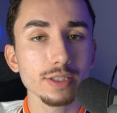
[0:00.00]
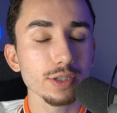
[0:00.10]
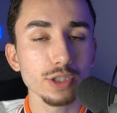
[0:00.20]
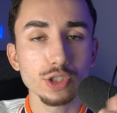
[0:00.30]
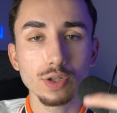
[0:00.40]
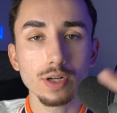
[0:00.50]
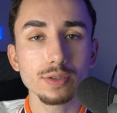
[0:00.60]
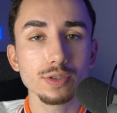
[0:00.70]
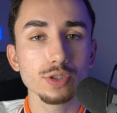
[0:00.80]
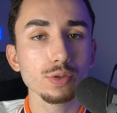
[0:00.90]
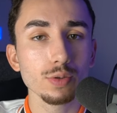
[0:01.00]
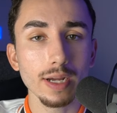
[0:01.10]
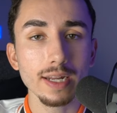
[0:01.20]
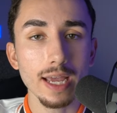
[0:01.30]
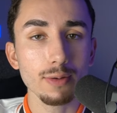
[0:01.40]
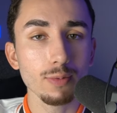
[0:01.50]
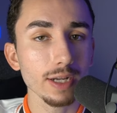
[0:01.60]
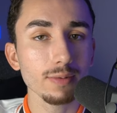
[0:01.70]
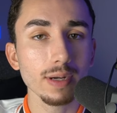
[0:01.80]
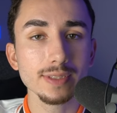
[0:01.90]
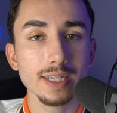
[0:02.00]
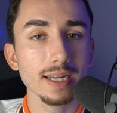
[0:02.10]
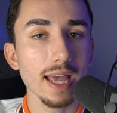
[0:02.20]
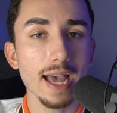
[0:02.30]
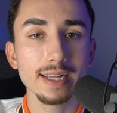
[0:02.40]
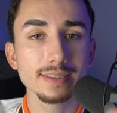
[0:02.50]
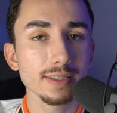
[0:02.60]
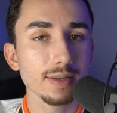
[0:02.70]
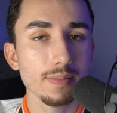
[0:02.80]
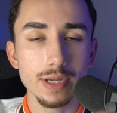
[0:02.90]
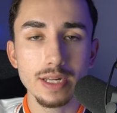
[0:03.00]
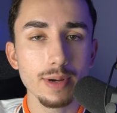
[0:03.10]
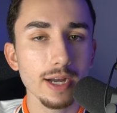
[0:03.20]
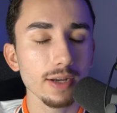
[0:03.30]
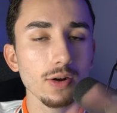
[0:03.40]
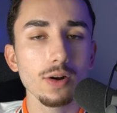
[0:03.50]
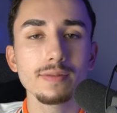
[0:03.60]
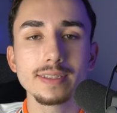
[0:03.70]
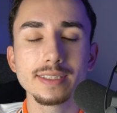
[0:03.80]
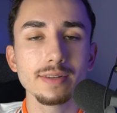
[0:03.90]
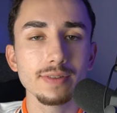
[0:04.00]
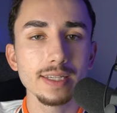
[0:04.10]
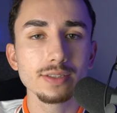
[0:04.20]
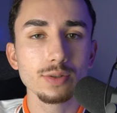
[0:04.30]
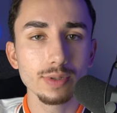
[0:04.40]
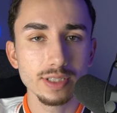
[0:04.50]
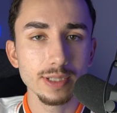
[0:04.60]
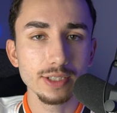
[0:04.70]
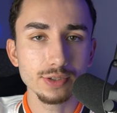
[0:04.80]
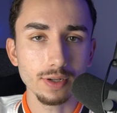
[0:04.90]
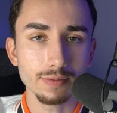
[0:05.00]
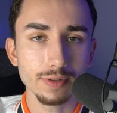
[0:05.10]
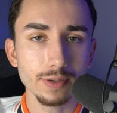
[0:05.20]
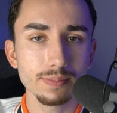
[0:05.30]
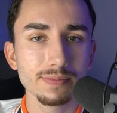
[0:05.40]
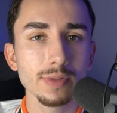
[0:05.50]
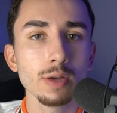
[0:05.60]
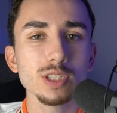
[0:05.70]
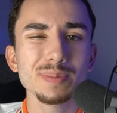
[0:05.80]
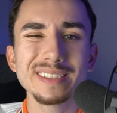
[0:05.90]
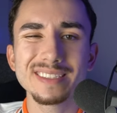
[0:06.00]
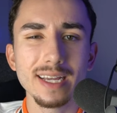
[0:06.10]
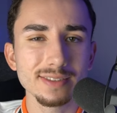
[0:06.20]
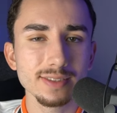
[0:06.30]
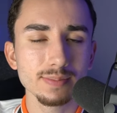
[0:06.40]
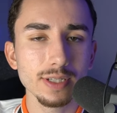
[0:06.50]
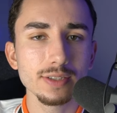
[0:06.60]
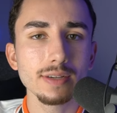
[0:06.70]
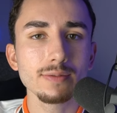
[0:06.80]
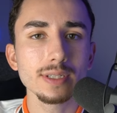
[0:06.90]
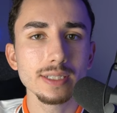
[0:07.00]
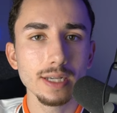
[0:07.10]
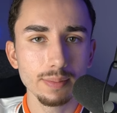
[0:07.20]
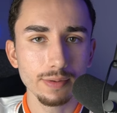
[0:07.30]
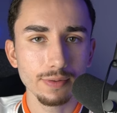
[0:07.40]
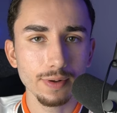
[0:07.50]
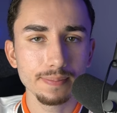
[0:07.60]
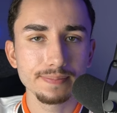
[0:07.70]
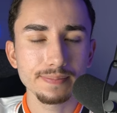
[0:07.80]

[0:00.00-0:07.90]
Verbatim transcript: You're going to struggle to create a winning website, ads, media buying, all of that stuff is going to be a struggle for you, which makes sense because you haven't really done it before.